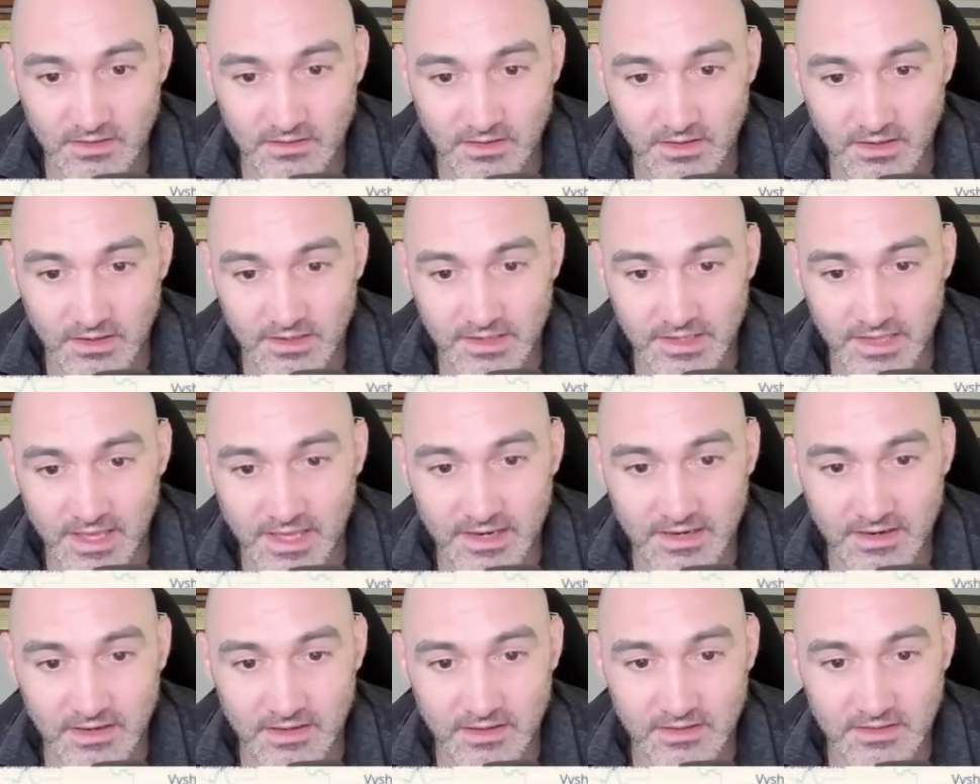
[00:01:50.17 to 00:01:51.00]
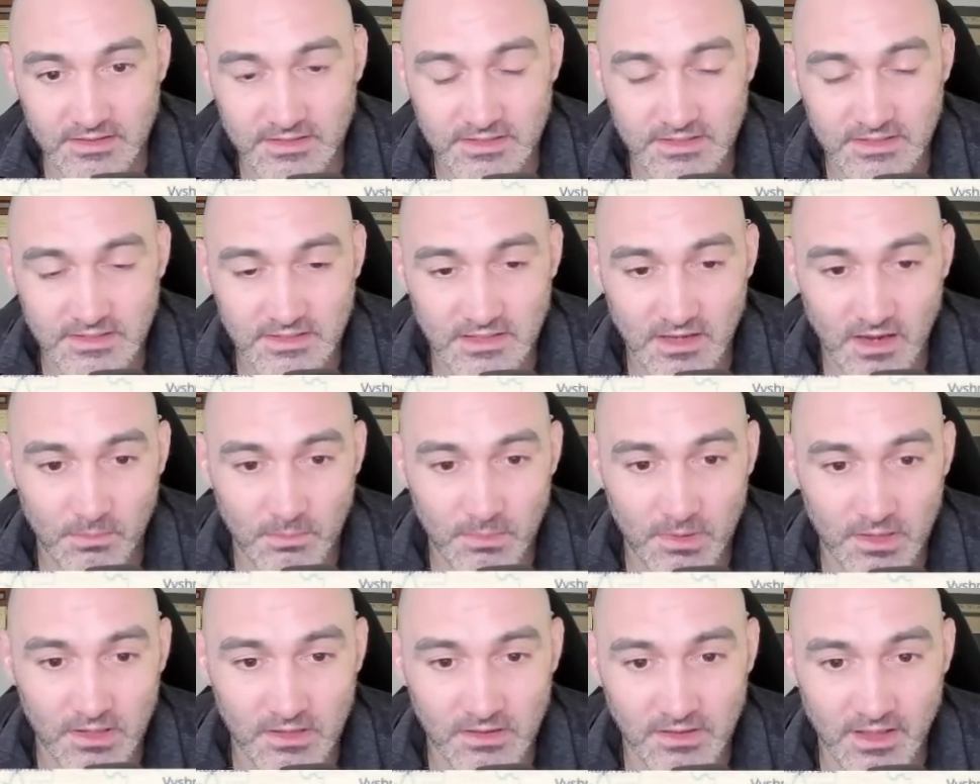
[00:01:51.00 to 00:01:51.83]
again,
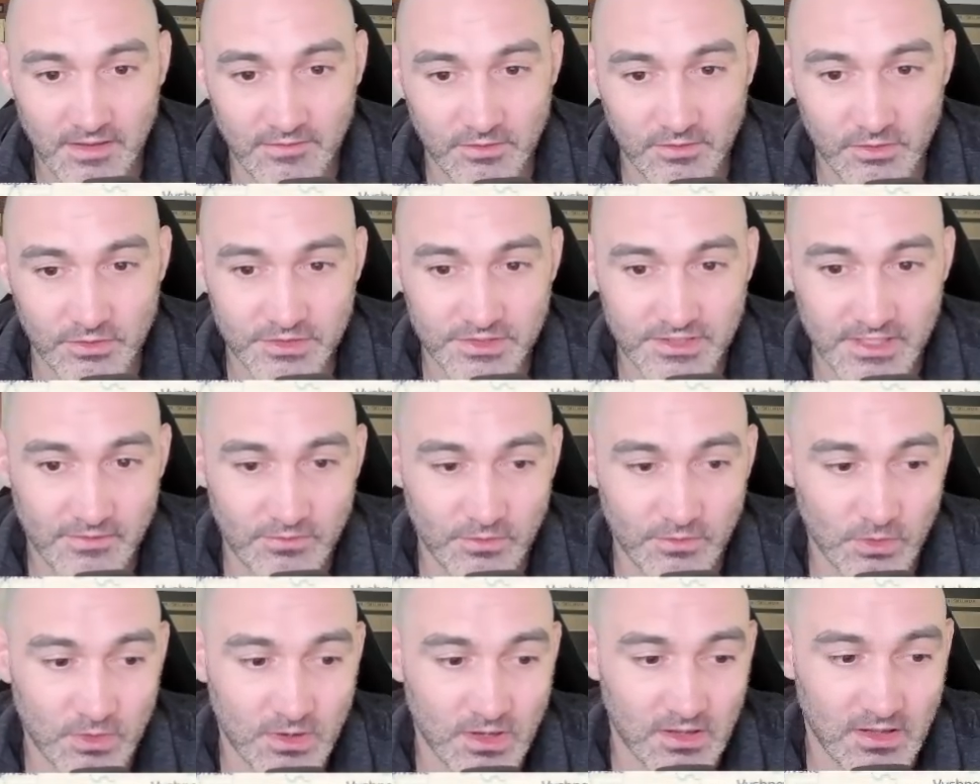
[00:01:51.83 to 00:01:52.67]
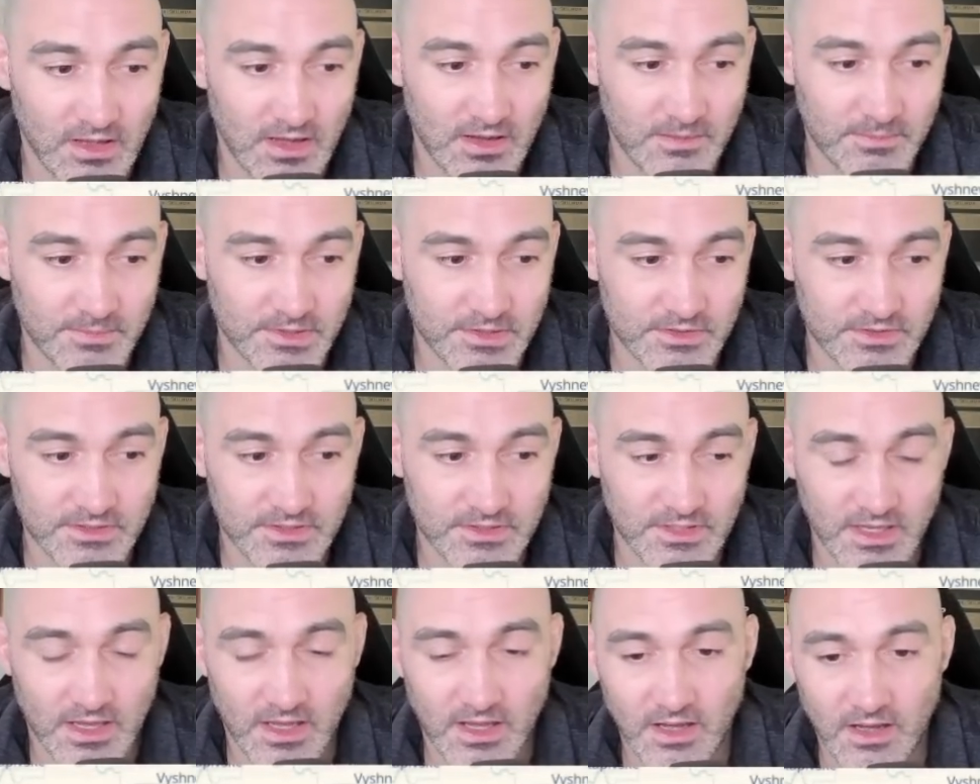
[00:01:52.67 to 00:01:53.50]
some level, several
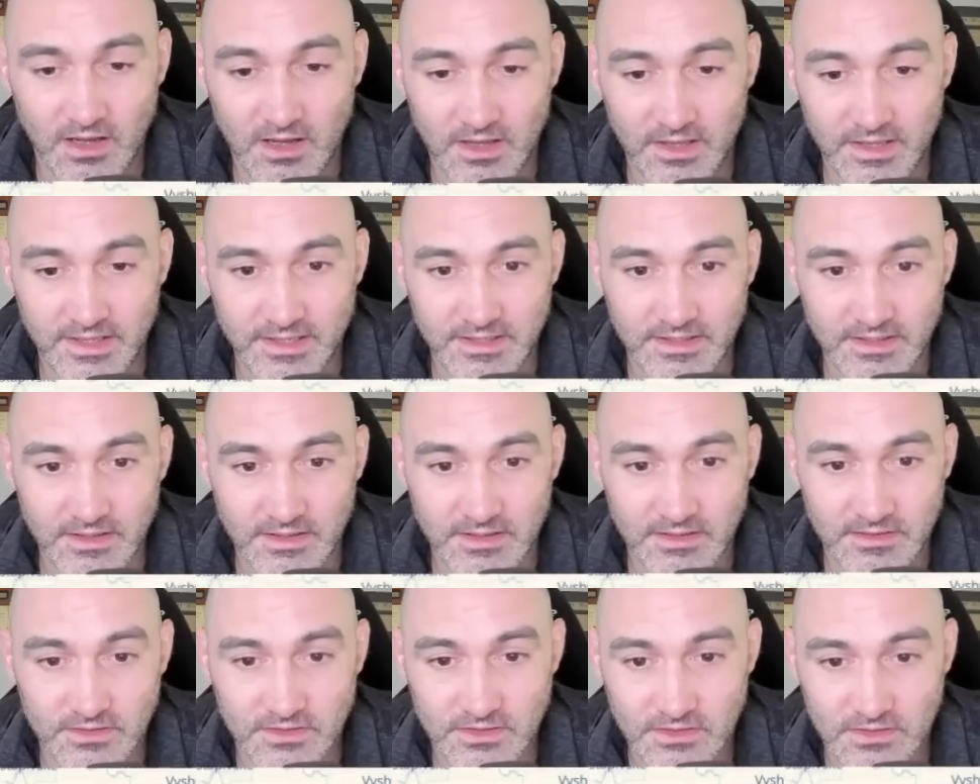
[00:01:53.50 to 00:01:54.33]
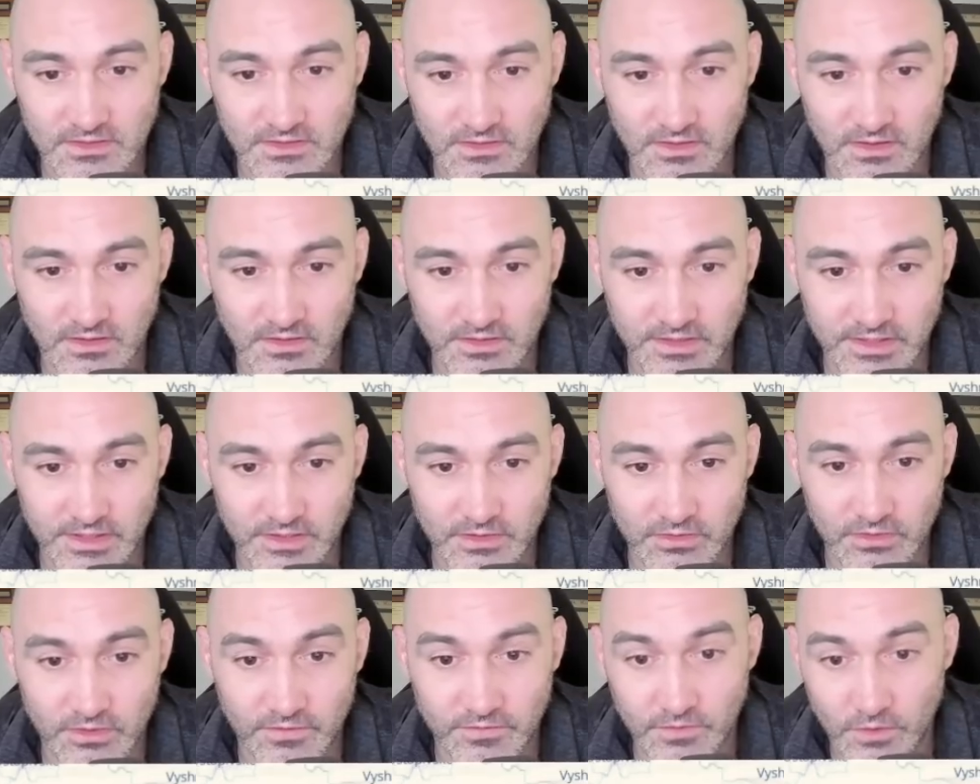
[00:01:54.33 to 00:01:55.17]
kilometers uh, in
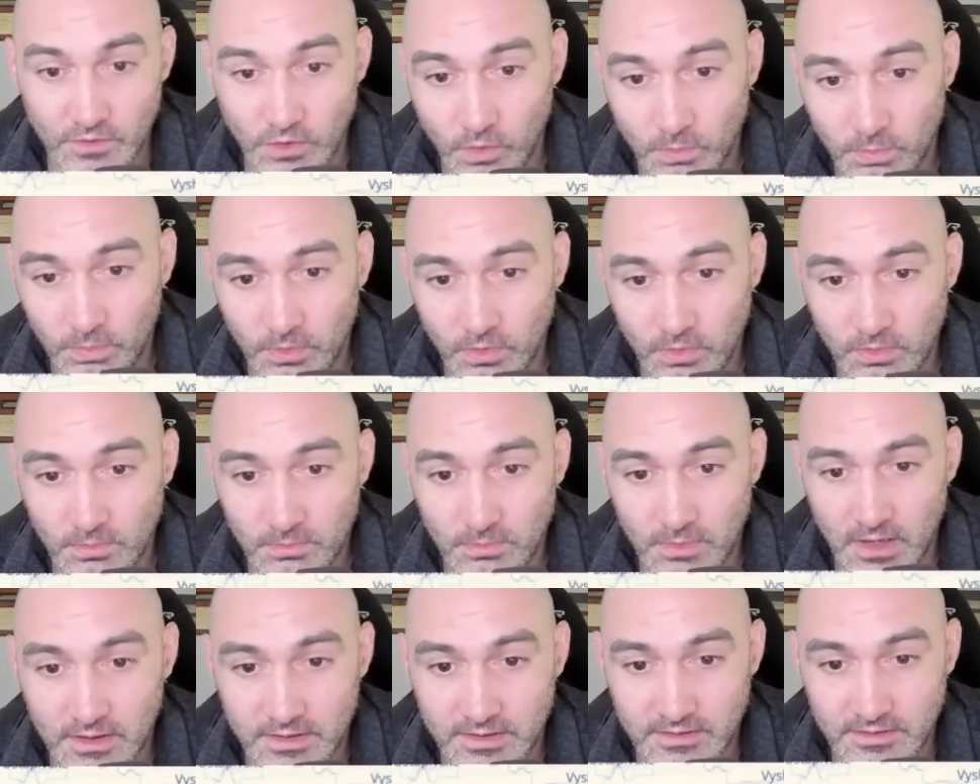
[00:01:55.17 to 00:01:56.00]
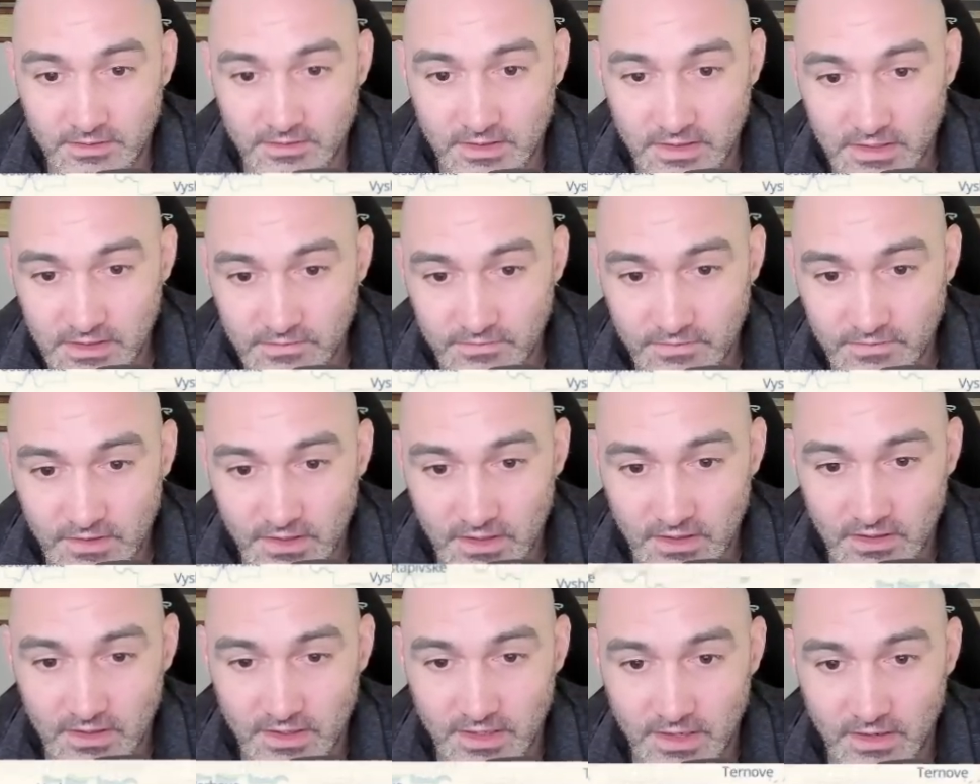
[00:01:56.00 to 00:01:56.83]
near Novopol,
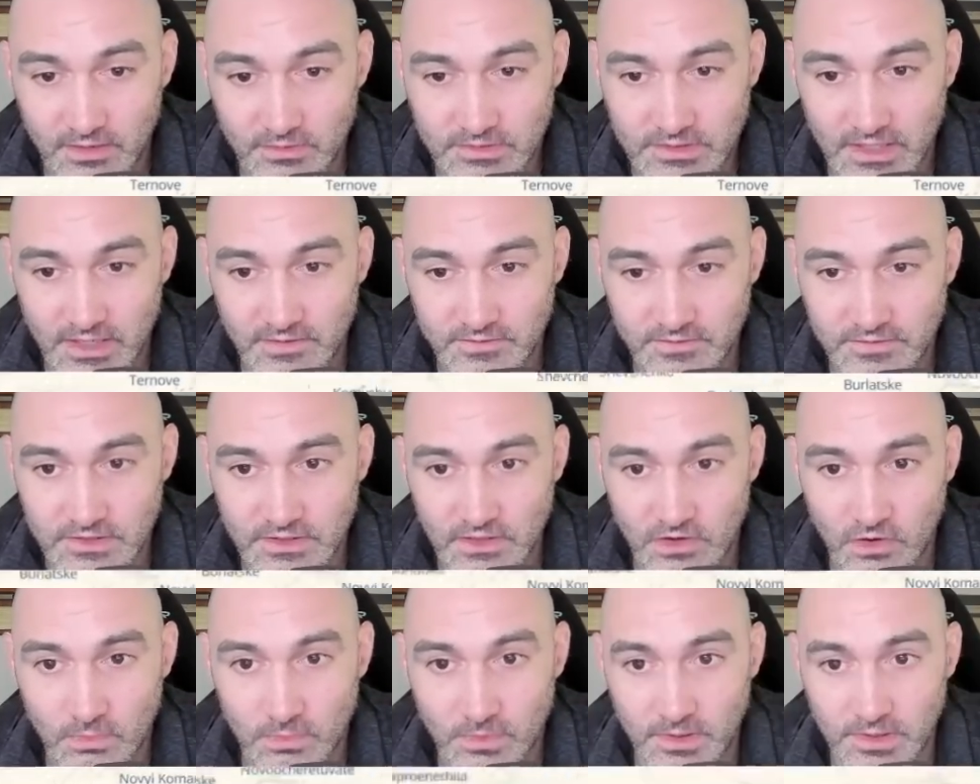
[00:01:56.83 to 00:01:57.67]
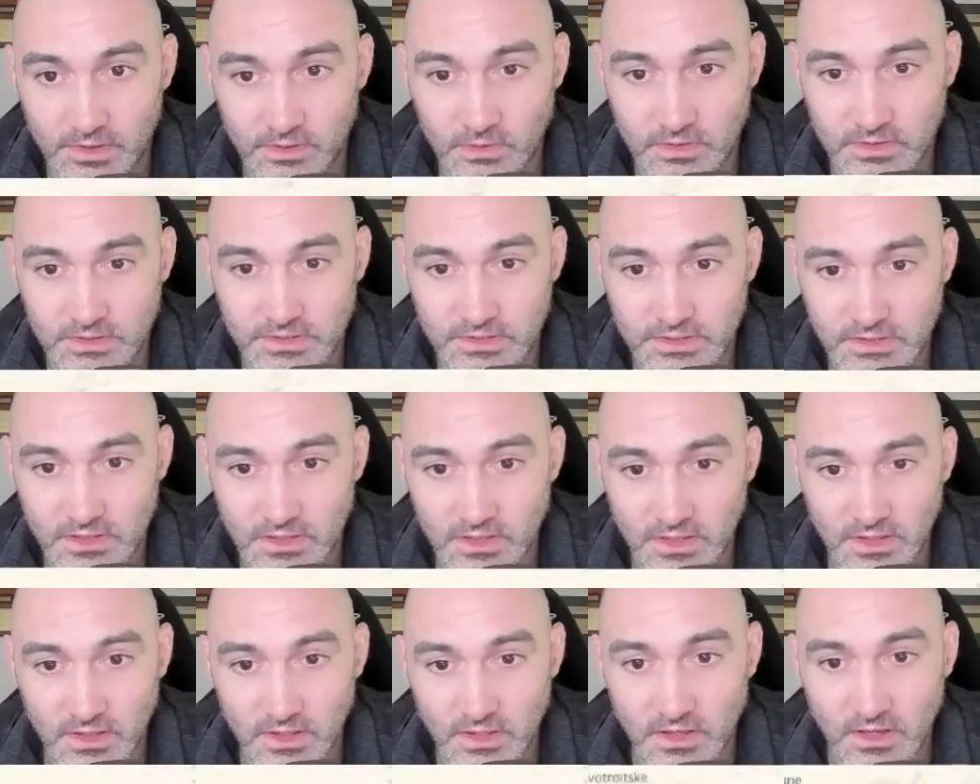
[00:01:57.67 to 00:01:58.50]
Marikivka, outside of Staromayorsk,
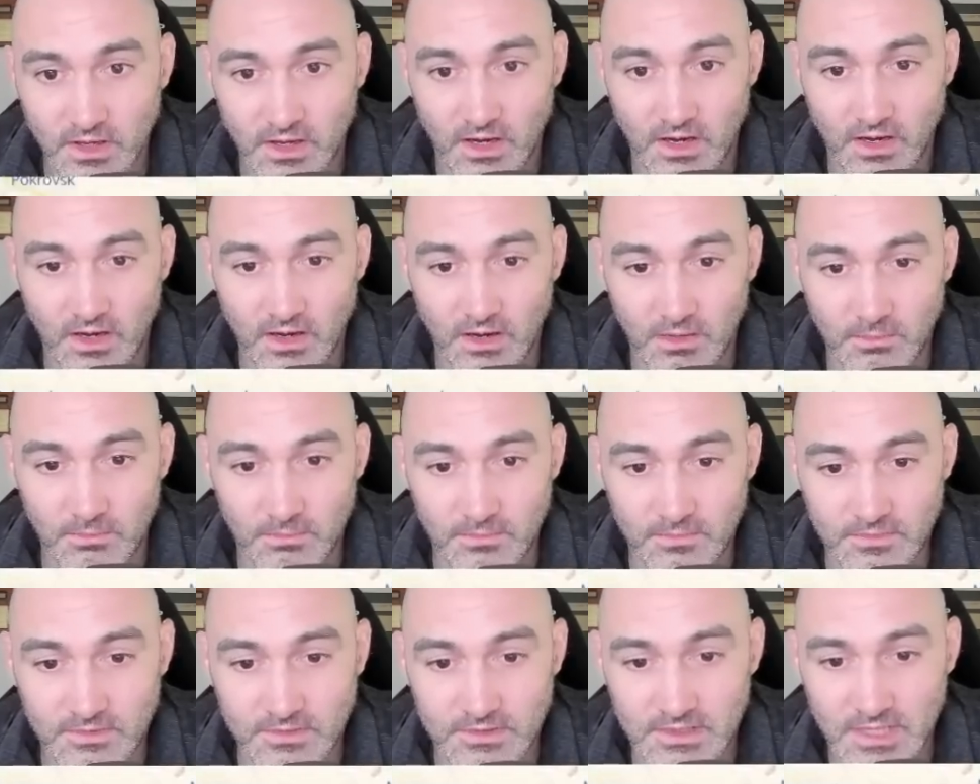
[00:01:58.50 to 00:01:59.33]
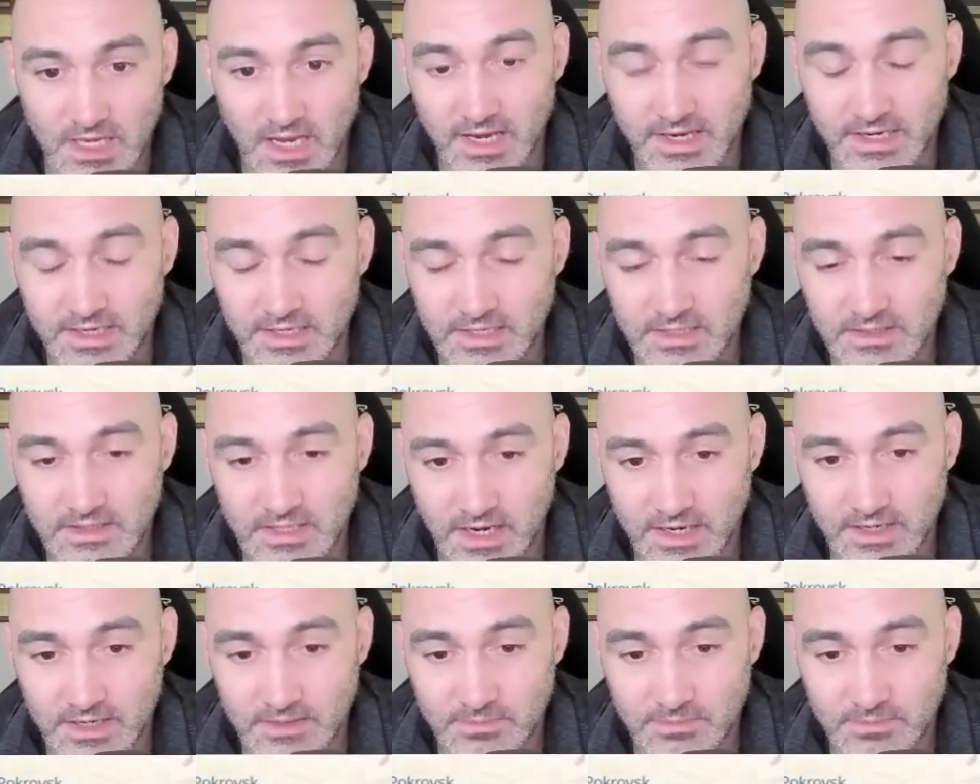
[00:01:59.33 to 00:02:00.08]
um, tiny, tiny